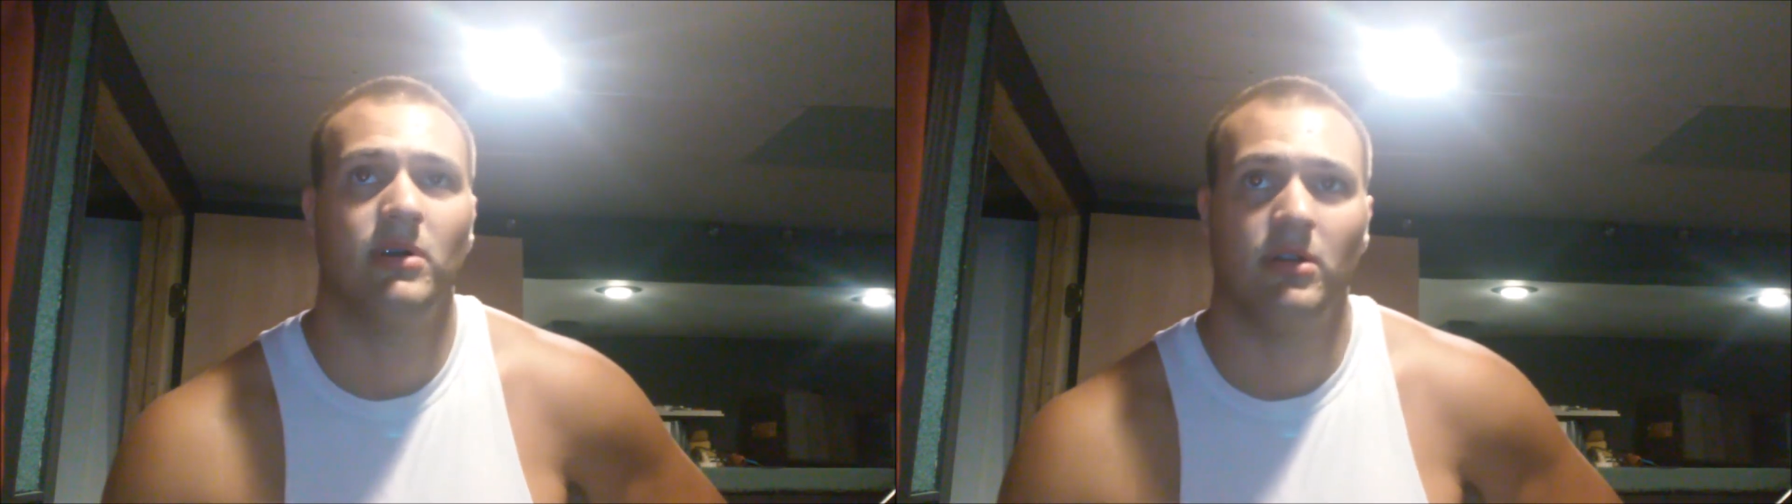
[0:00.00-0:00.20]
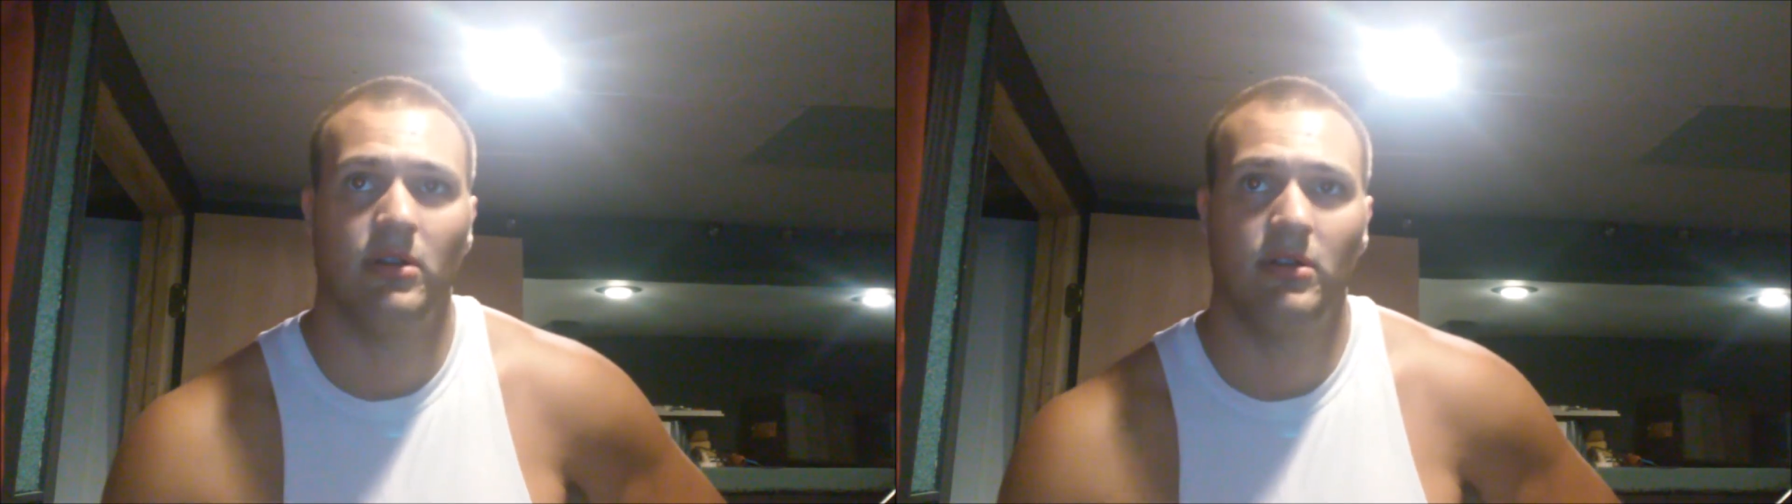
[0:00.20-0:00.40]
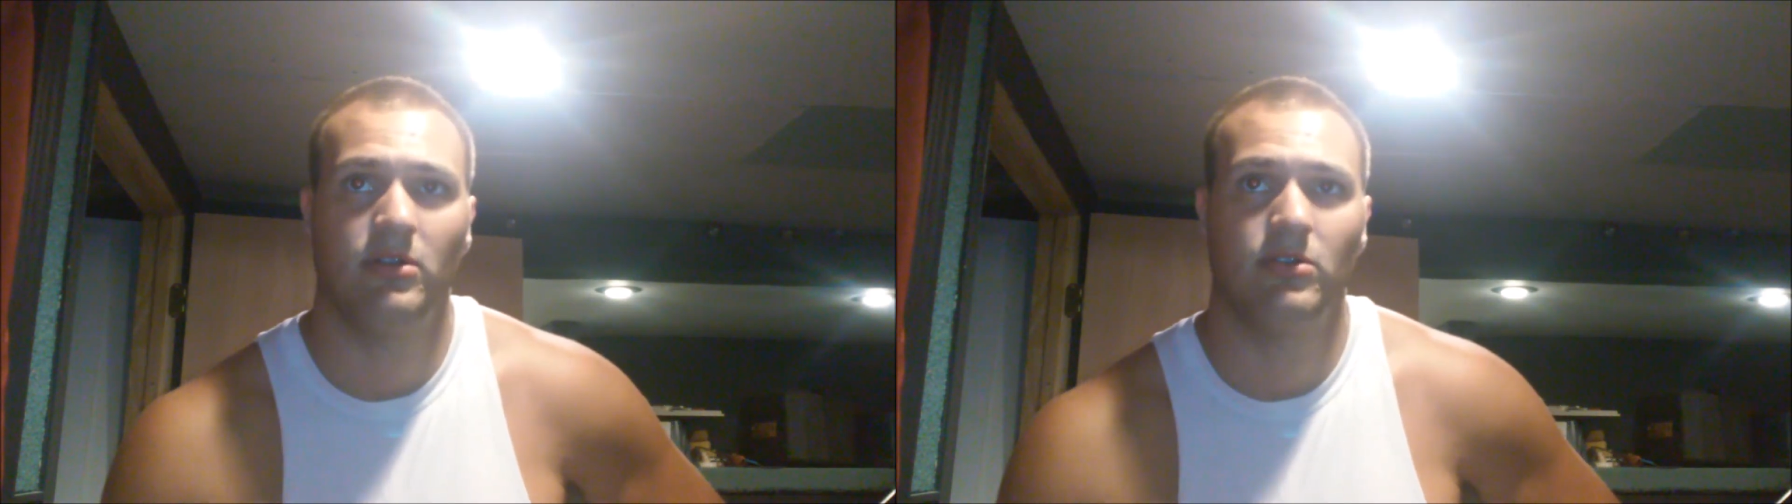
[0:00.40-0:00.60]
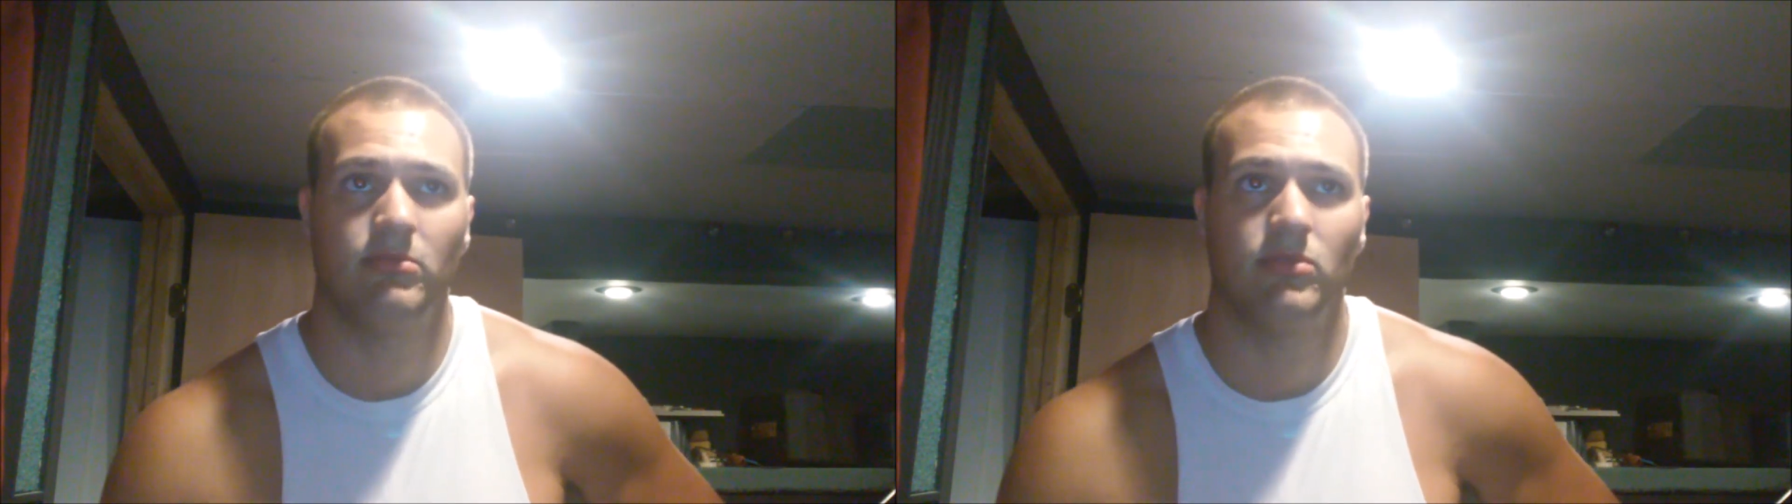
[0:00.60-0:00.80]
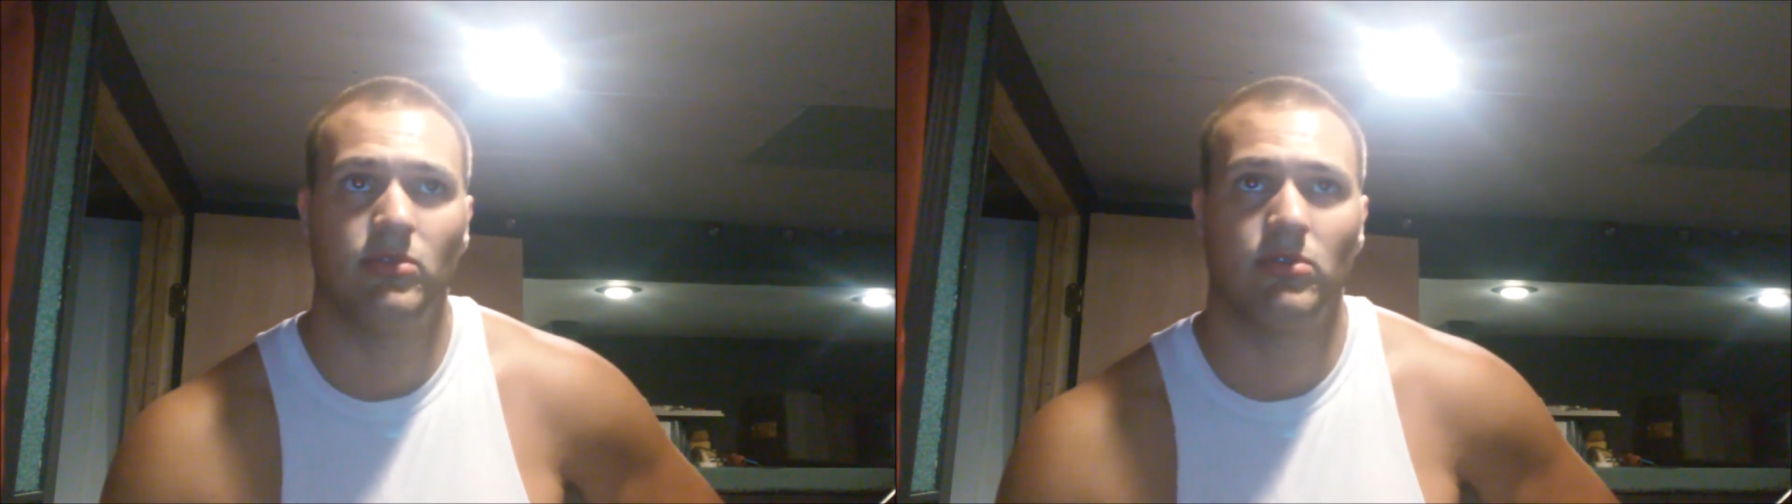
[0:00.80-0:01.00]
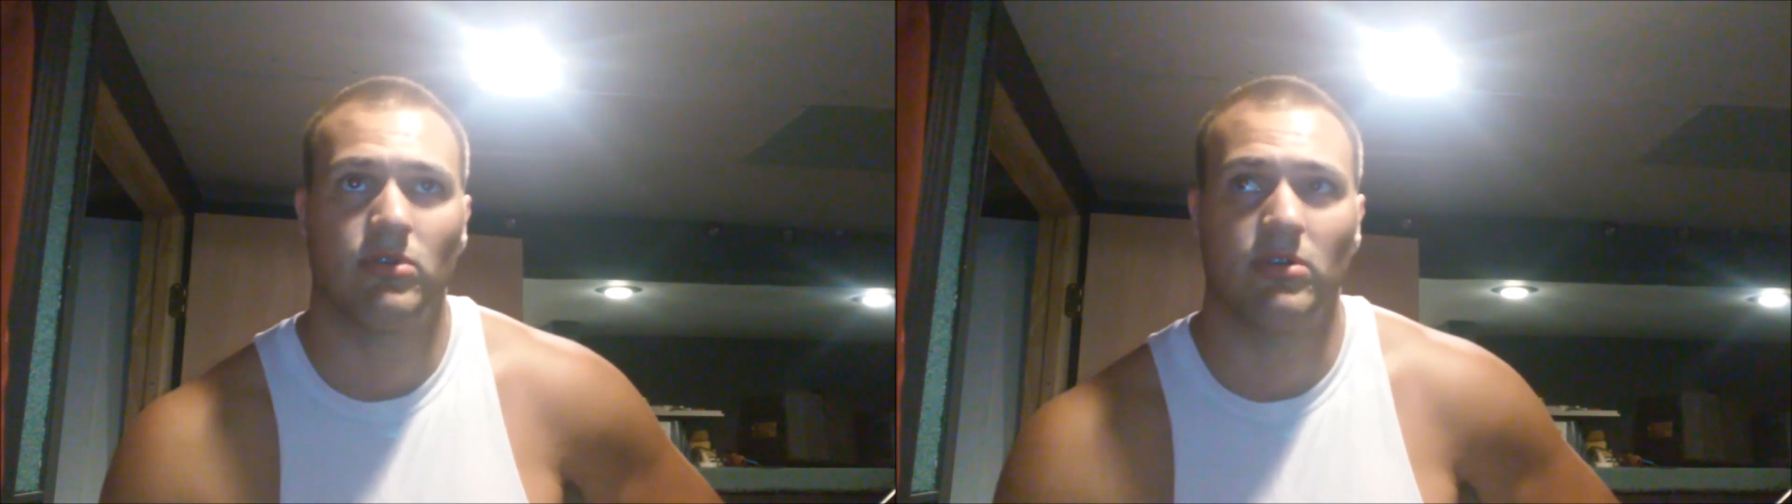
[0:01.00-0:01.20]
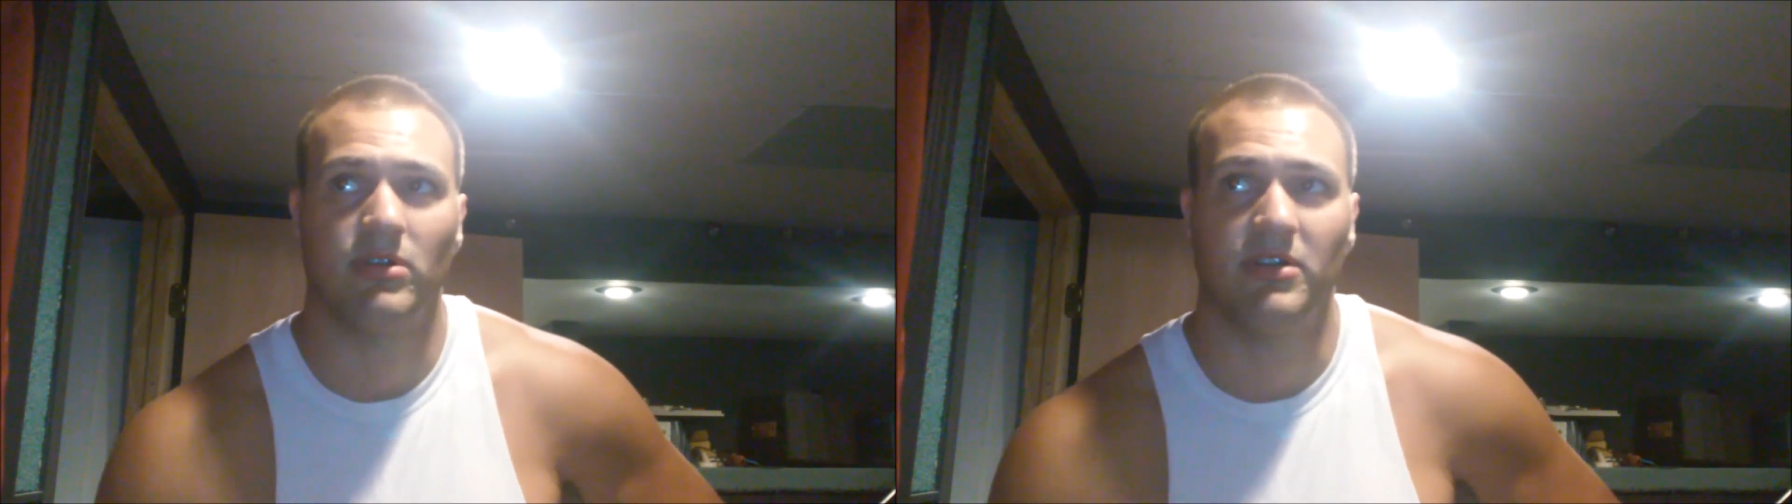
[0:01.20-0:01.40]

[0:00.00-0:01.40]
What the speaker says: a little more